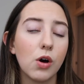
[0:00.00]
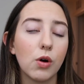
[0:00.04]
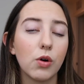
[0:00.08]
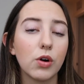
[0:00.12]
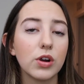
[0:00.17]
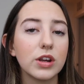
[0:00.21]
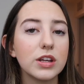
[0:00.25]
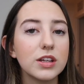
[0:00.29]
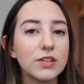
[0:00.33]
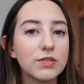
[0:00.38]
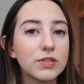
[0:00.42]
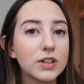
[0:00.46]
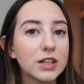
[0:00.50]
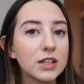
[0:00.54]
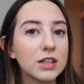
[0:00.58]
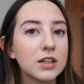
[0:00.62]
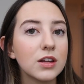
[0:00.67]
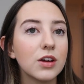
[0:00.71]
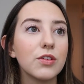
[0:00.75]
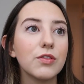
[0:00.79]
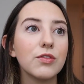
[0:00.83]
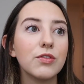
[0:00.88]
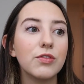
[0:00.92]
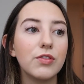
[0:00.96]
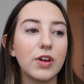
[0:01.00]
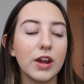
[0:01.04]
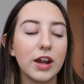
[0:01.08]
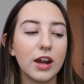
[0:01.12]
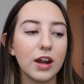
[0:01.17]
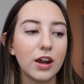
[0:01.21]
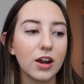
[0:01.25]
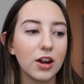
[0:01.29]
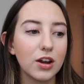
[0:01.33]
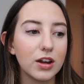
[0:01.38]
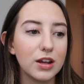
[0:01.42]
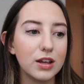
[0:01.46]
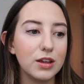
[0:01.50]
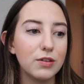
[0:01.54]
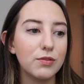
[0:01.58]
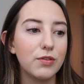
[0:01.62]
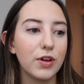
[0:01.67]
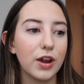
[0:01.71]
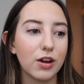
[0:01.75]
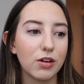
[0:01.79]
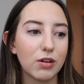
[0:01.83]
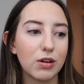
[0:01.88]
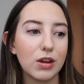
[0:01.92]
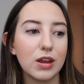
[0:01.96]
or even very,
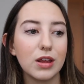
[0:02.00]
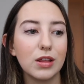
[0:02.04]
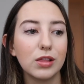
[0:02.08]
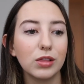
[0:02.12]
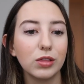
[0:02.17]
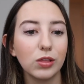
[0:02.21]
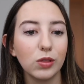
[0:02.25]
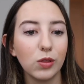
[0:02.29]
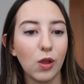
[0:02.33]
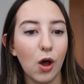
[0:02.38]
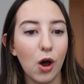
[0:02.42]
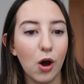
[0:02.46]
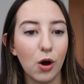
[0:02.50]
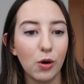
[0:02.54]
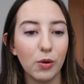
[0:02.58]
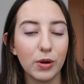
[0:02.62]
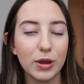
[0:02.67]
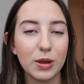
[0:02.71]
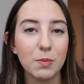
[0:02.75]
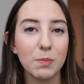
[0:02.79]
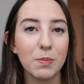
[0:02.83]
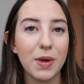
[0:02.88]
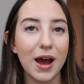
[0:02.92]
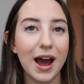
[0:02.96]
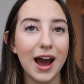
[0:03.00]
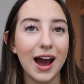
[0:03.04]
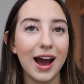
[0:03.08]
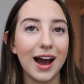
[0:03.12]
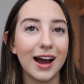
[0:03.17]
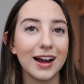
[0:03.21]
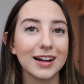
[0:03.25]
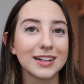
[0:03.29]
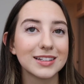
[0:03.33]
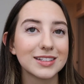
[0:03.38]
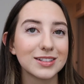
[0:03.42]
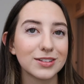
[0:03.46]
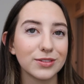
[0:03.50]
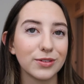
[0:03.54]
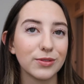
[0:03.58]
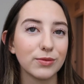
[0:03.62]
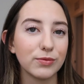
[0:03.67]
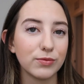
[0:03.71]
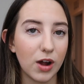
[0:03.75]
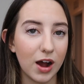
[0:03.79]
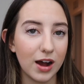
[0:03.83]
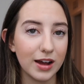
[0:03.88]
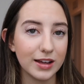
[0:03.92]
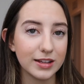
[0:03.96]
very low impact
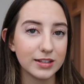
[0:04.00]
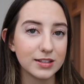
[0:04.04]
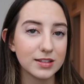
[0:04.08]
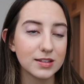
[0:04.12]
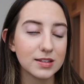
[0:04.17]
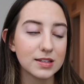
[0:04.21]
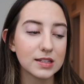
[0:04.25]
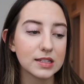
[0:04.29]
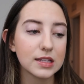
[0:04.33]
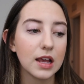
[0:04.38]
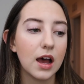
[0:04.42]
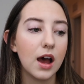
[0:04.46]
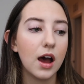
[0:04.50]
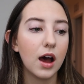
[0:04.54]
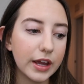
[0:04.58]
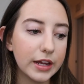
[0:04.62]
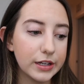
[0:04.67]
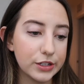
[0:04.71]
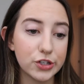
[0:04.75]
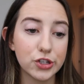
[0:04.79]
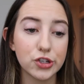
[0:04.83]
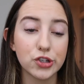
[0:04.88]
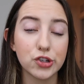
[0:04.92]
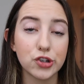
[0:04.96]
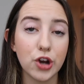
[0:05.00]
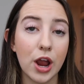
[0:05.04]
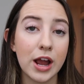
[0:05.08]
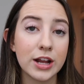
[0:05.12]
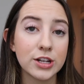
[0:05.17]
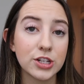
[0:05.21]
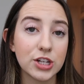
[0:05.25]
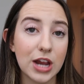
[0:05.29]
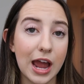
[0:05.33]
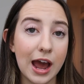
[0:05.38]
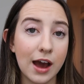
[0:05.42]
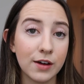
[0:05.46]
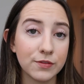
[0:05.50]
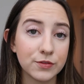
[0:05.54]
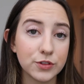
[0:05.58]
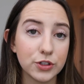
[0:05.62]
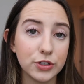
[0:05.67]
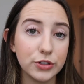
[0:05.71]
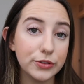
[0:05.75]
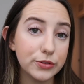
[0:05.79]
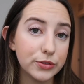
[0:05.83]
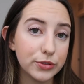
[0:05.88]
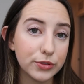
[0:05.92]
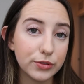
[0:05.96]
runs and stretch after
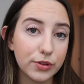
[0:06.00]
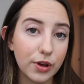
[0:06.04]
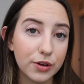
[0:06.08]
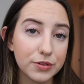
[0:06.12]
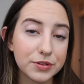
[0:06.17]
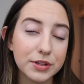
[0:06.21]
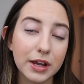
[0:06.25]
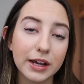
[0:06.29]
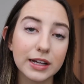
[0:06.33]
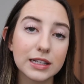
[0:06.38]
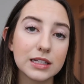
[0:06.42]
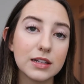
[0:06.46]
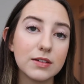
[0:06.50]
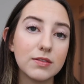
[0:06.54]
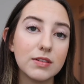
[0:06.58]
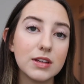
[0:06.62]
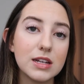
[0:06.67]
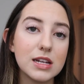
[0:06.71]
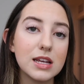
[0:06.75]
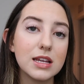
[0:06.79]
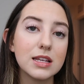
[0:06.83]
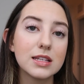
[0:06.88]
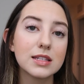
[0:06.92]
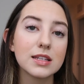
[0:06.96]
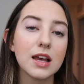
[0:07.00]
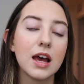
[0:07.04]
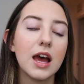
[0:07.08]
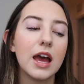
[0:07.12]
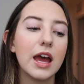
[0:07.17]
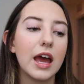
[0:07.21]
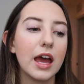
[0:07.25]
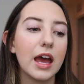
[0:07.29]
you do those activities,